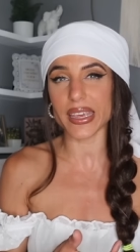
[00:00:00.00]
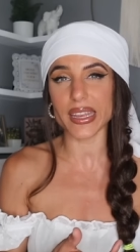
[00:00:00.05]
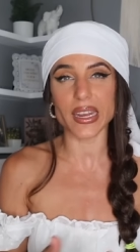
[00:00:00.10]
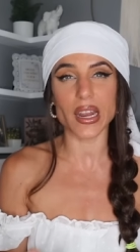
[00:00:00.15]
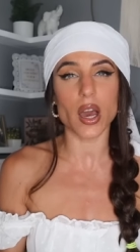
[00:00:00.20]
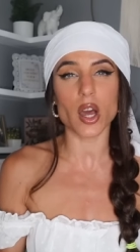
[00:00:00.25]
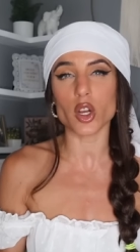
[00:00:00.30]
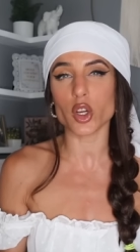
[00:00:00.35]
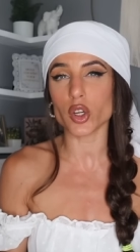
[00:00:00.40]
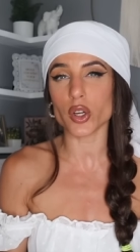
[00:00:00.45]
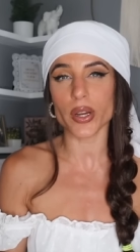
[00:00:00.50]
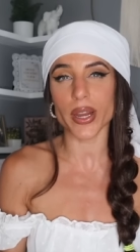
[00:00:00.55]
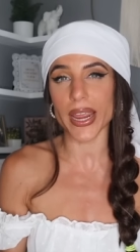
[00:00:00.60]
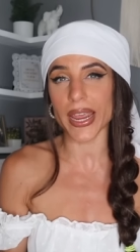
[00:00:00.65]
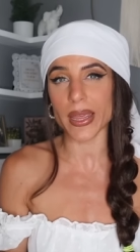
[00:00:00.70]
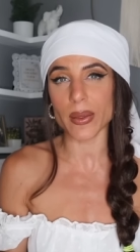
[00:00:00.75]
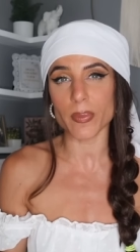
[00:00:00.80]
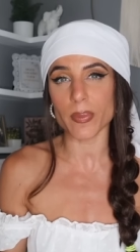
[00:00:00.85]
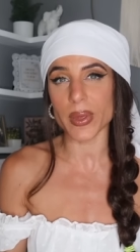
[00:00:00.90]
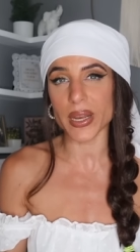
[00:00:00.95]
in under
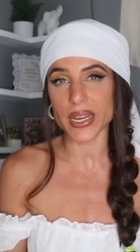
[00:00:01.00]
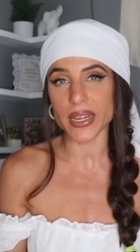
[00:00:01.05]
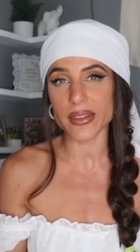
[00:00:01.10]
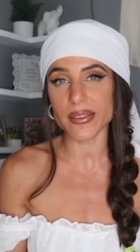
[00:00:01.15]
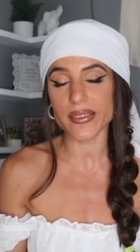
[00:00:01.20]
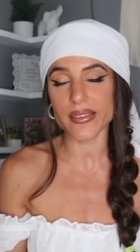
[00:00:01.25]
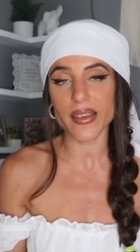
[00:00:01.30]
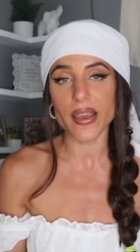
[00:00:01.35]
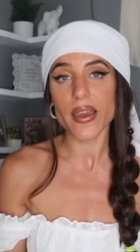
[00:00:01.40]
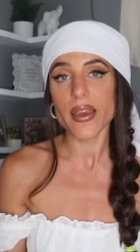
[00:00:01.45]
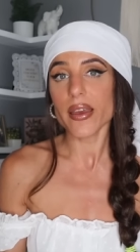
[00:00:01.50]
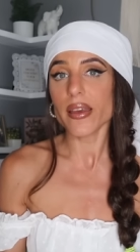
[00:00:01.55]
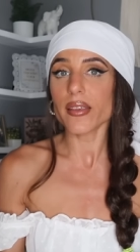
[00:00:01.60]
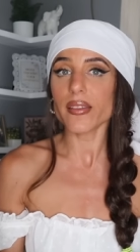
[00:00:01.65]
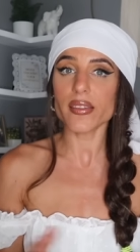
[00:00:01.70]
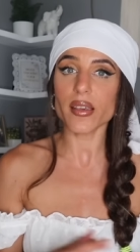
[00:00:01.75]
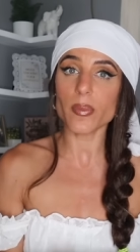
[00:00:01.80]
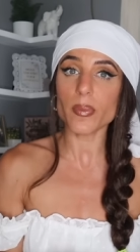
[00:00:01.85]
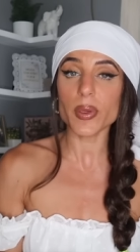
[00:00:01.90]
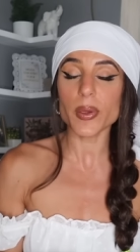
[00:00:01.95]
eight minutes.
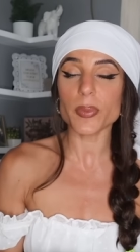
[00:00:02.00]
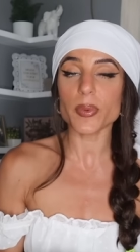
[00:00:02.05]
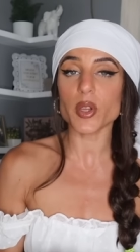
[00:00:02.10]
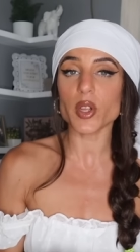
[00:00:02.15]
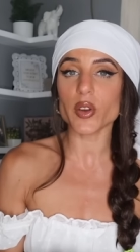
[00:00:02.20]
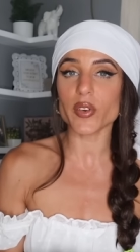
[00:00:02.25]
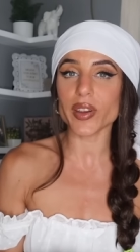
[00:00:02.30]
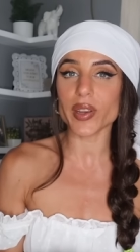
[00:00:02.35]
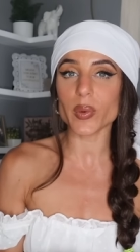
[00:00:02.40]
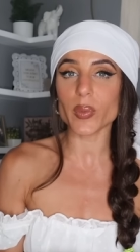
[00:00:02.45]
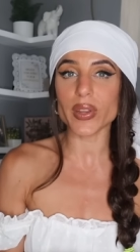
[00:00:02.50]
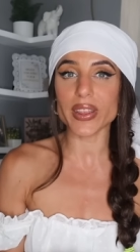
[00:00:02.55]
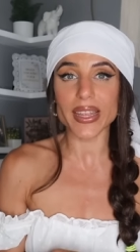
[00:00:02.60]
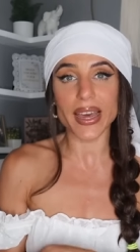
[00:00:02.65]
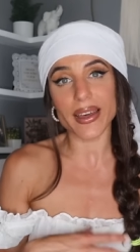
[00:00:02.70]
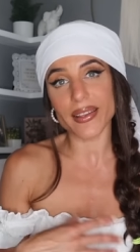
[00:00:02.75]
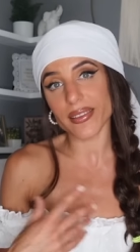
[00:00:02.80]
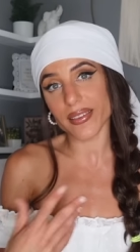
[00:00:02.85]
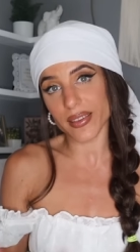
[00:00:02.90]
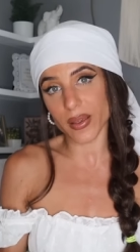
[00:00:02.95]
Some people agreed with
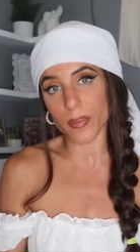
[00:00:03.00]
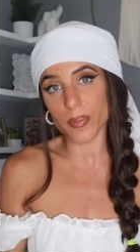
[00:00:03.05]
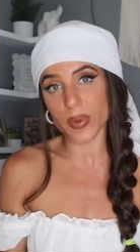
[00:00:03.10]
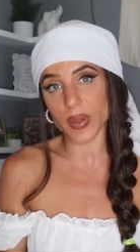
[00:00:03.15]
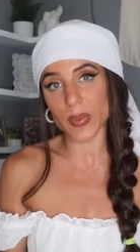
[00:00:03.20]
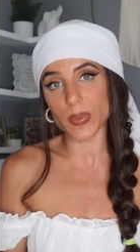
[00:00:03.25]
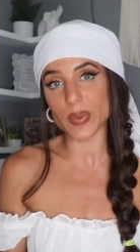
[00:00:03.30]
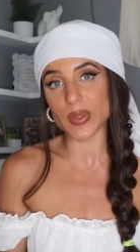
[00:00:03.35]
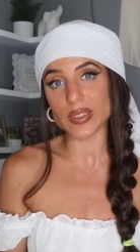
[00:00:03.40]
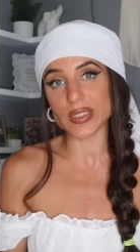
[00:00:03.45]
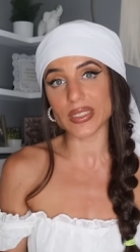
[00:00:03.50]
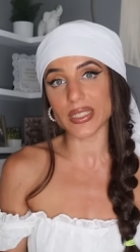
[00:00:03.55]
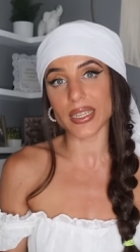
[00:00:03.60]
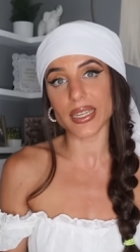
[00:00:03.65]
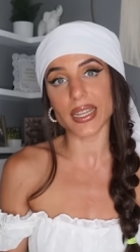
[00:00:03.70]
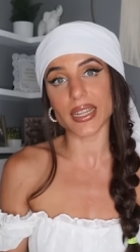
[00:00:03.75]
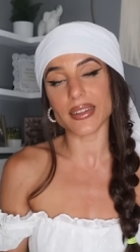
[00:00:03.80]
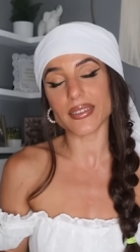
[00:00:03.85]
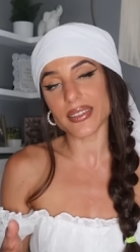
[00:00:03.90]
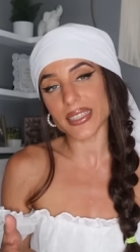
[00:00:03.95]
that, some people
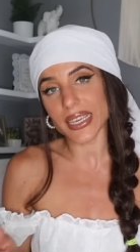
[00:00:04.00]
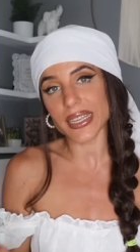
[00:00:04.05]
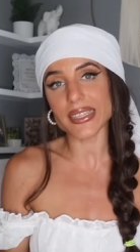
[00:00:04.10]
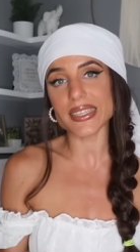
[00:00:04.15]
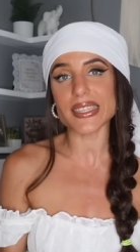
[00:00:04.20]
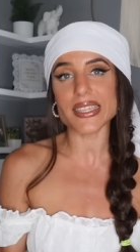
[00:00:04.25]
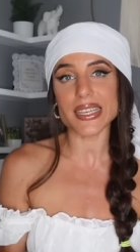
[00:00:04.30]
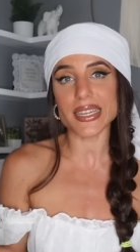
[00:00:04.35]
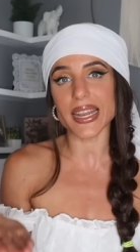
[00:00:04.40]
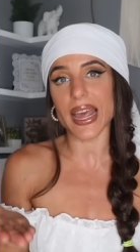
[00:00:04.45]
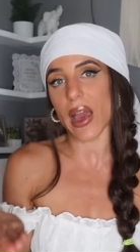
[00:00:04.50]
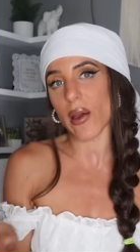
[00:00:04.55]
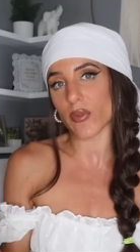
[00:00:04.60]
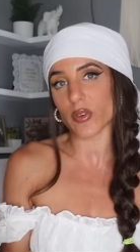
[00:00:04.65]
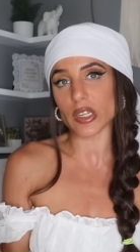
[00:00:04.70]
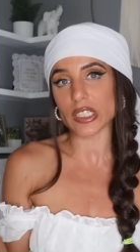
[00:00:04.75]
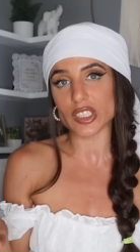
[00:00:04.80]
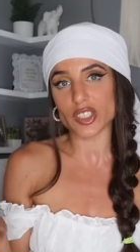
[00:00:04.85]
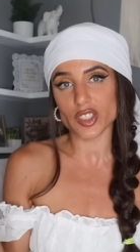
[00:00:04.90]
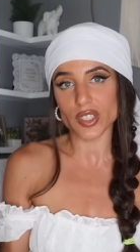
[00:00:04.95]
didn't. It's an
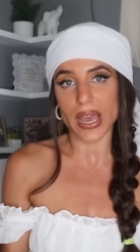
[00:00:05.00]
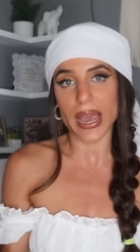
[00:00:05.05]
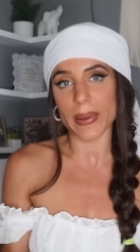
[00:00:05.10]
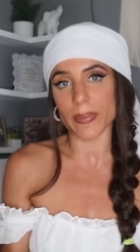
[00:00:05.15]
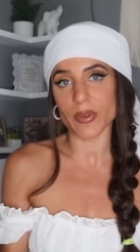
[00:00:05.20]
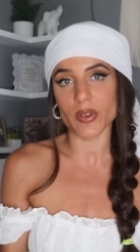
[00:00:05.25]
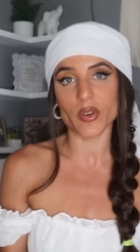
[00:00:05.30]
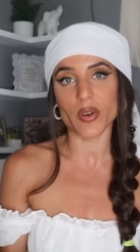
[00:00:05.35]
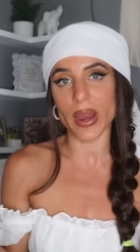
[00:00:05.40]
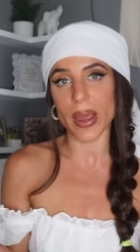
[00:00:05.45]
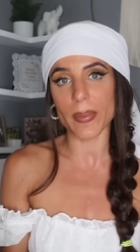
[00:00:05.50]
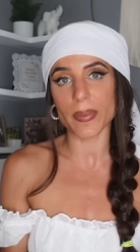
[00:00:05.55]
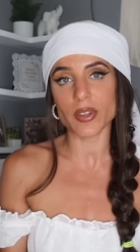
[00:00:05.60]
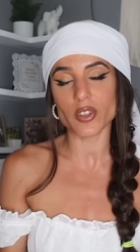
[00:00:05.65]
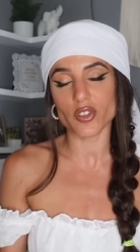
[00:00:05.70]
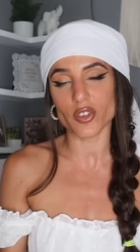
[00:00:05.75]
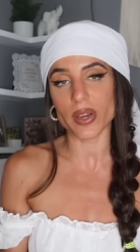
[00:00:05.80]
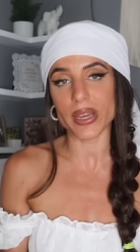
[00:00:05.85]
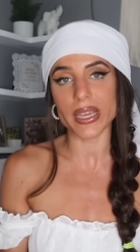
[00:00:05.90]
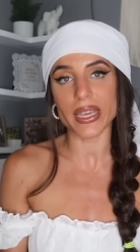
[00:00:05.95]
average time to grab a
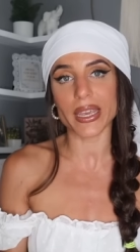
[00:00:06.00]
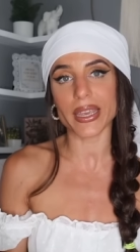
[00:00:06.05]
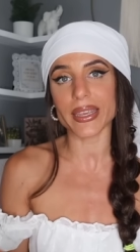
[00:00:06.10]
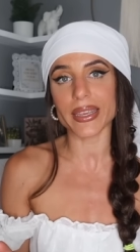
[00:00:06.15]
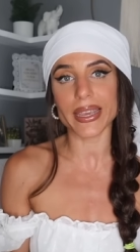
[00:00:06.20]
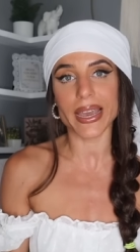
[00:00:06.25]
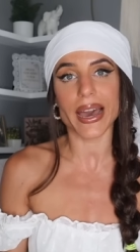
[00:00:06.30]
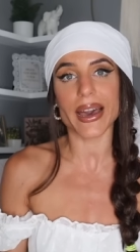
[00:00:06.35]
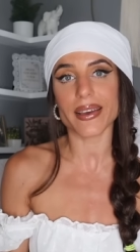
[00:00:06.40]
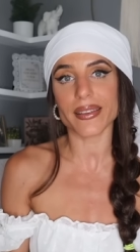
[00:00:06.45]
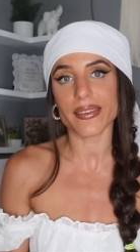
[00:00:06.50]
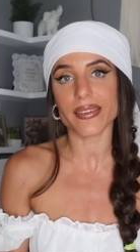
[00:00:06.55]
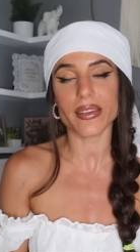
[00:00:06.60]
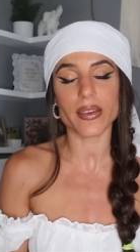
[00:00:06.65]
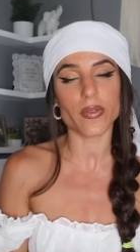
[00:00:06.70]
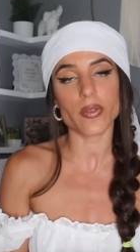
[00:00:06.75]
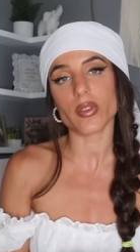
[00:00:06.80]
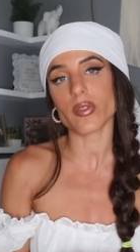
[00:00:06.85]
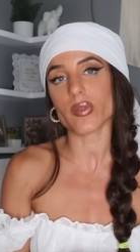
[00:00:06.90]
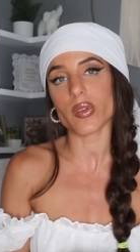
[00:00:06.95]
drink and gas
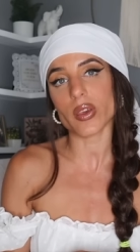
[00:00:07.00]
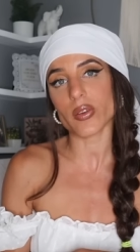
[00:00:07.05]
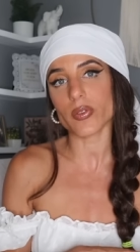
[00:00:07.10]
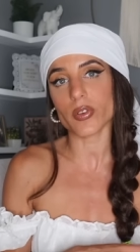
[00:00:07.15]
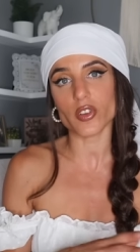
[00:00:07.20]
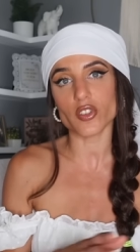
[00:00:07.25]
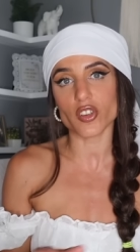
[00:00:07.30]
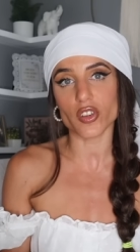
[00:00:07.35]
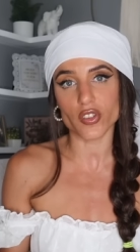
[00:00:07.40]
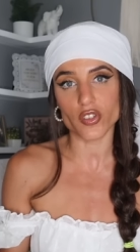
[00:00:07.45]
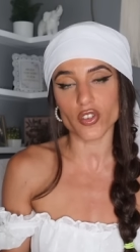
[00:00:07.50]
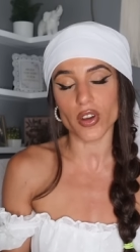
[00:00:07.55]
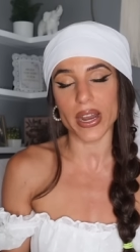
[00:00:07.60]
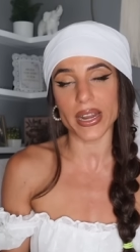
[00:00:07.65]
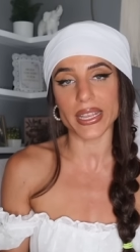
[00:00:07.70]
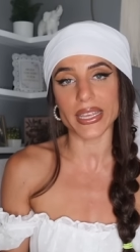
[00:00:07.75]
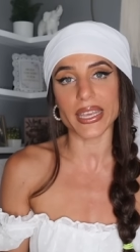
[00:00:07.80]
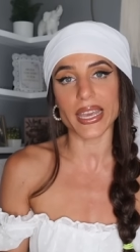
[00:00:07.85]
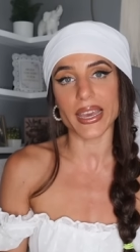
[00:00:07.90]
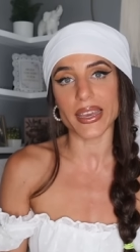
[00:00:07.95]
if, if you're just
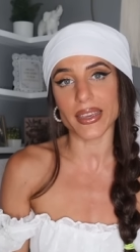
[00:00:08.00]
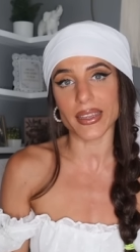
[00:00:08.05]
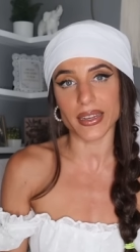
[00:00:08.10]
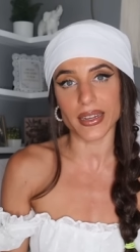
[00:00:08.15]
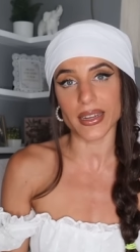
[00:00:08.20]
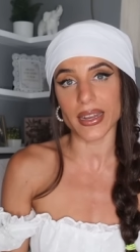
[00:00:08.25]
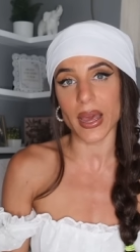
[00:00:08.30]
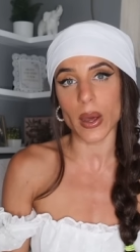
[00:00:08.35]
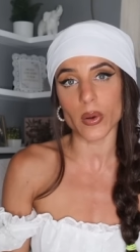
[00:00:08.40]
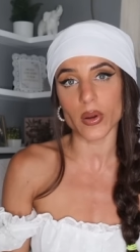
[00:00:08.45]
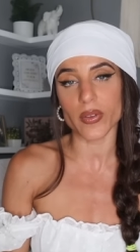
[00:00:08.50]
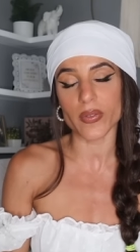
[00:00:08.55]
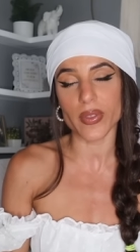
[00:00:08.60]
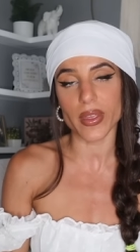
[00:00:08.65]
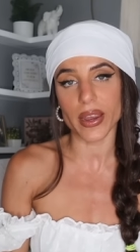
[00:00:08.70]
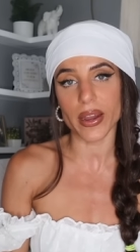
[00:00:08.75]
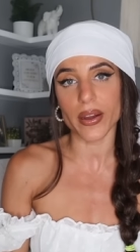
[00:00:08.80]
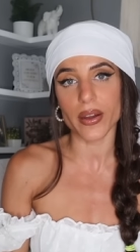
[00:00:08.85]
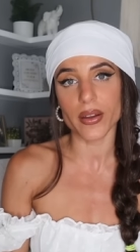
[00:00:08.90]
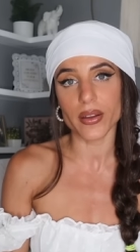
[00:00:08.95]
trying to get in and out of
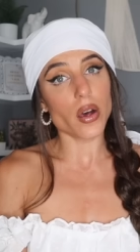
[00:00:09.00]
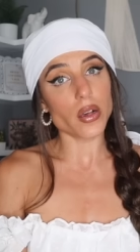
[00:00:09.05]
there.